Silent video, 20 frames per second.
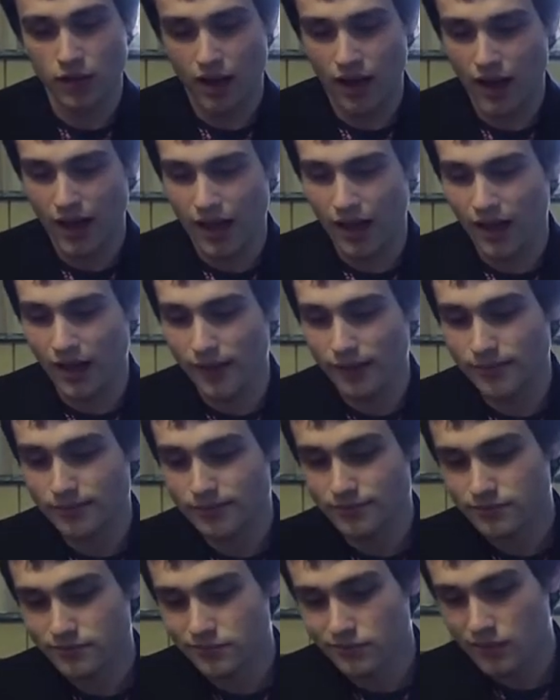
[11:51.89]
Uh,
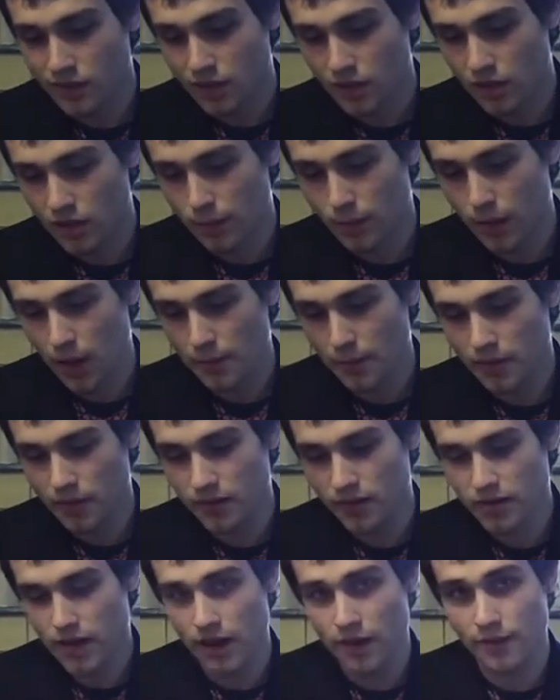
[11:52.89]
the
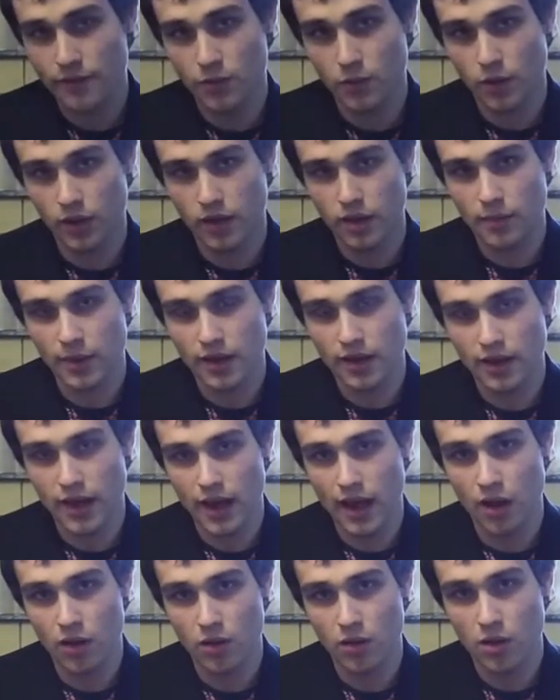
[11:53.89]
popular attire of the working man
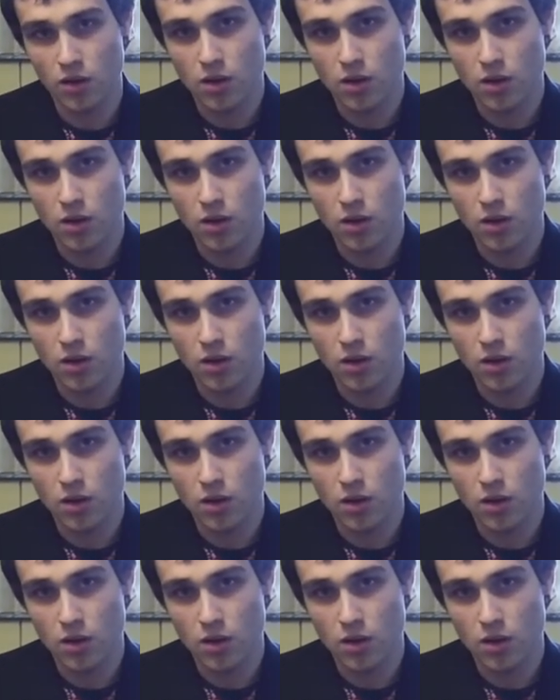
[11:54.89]
now